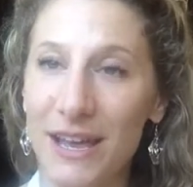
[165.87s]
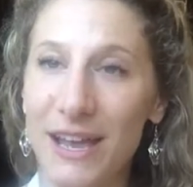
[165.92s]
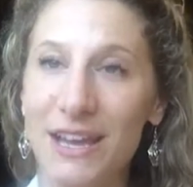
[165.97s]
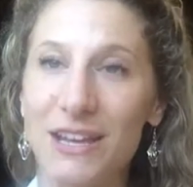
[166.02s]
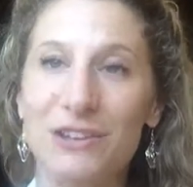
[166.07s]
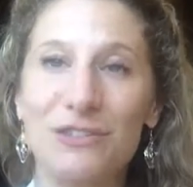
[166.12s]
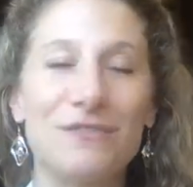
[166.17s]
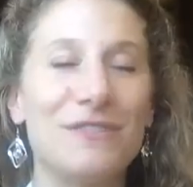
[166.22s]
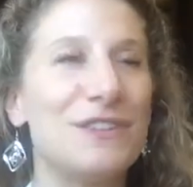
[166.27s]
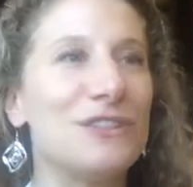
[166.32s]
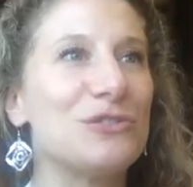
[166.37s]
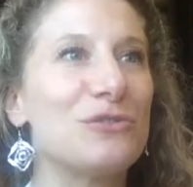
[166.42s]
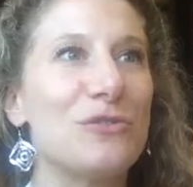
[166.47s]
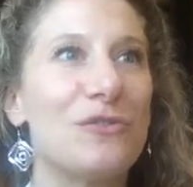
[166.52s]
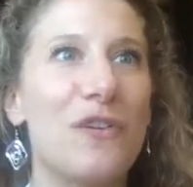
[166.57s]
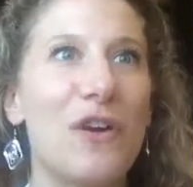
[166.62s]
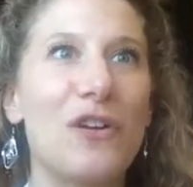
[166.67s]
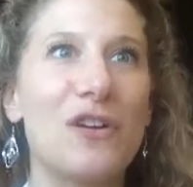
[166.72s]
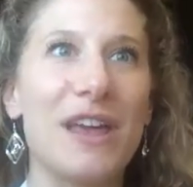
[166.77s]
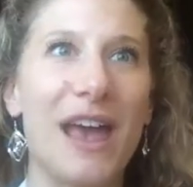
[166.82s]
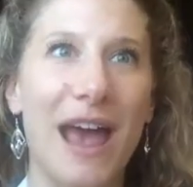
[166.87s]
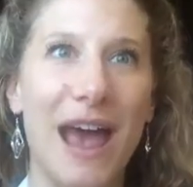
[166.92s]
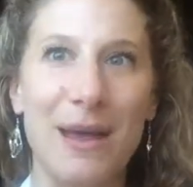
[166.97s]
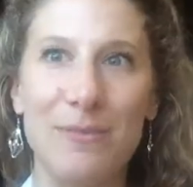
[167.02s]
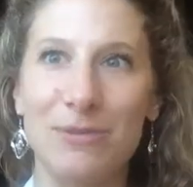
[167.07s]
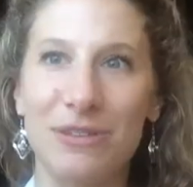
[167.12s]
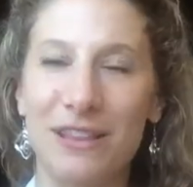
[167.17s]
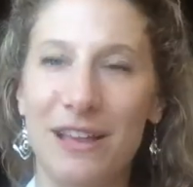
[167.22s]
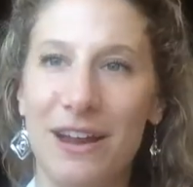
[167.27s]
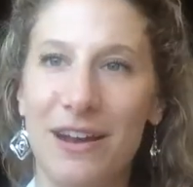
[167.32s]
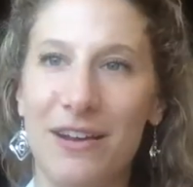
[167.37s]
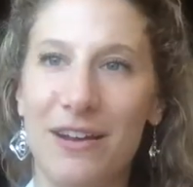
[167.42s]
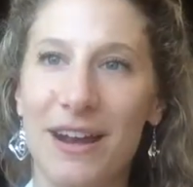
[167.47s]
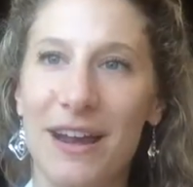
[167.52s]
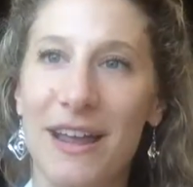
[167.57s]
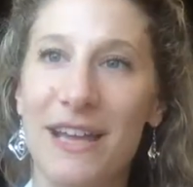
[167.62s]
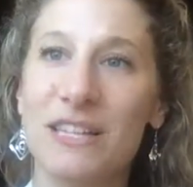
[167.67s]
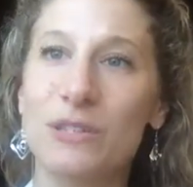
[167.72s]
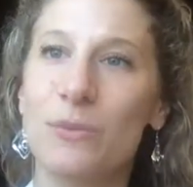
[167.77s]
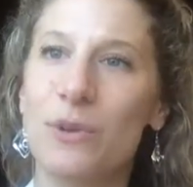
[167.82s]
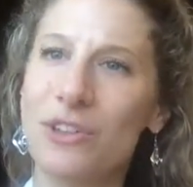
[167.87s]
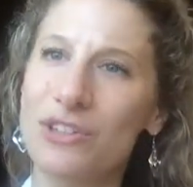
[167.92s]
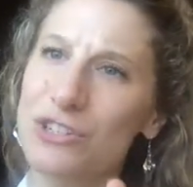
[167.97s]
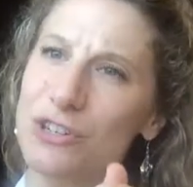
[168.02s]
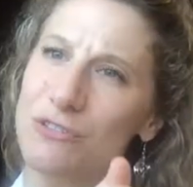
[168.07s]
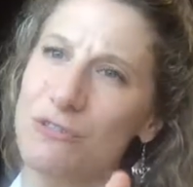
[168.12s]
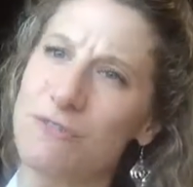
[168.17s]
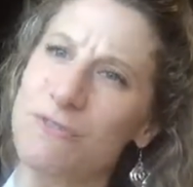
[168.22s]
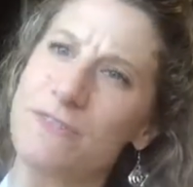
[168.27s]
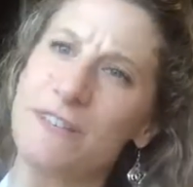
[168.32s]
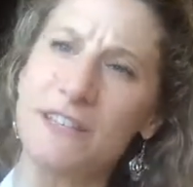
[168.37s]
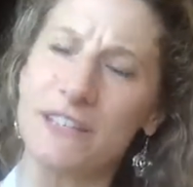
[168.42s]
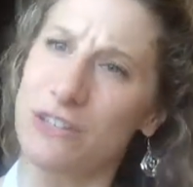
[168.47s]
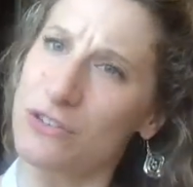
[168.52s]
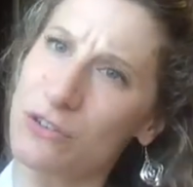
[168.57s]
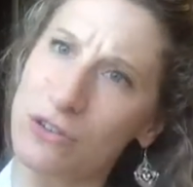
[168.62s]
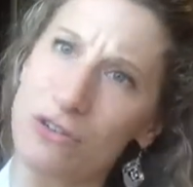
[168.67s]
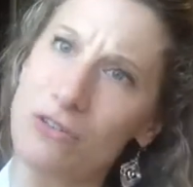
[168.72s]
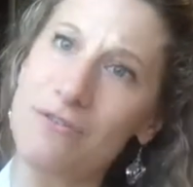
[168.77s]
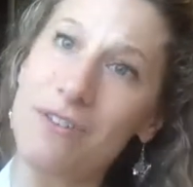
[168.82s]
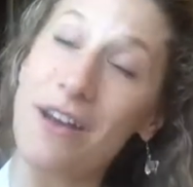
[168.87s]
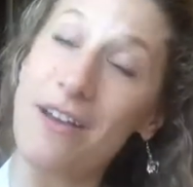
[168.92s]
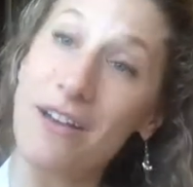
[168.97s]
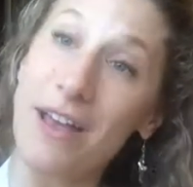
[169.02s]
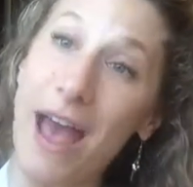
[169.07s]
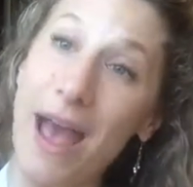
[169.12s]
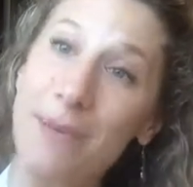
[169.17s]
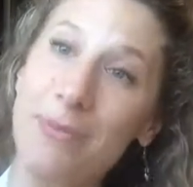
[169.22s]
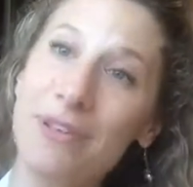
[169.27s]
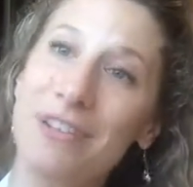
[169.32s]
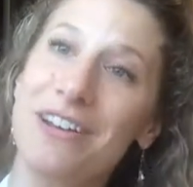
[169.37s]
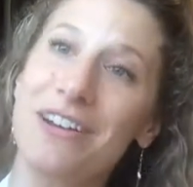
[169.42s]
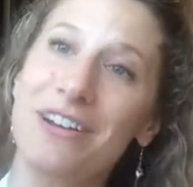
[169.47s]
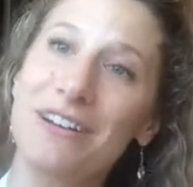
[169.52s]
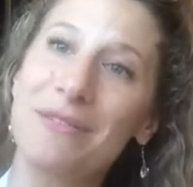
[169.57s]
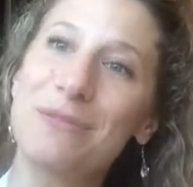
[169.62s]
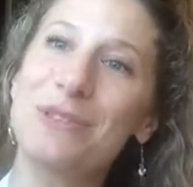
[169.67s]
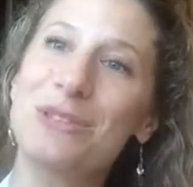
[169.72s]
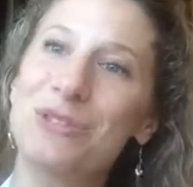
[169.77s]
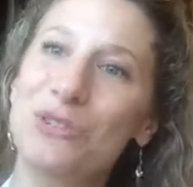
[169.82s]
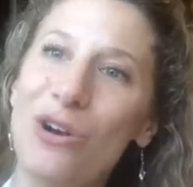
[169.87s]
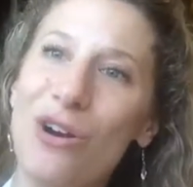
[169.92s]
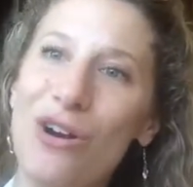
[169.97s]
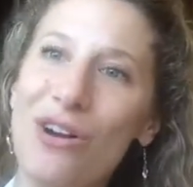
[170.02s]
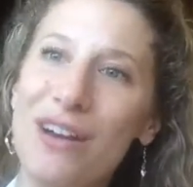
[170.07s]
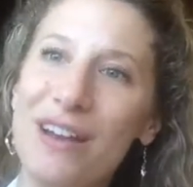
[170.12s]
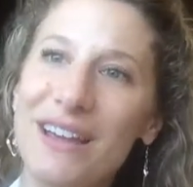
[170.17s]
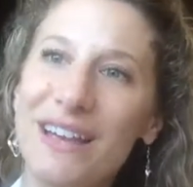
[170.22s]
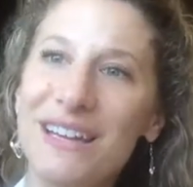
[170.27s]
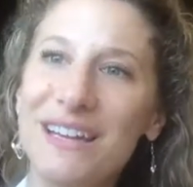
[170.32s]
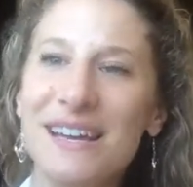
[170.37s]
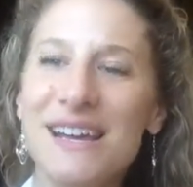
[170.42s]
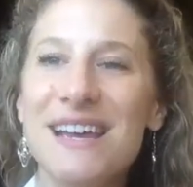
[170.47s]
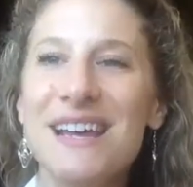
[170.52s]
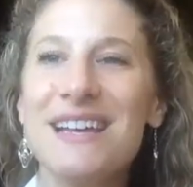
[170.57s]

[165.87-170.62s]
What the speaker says: and your visual vocabulary as well as your physical vocabulary with drawing.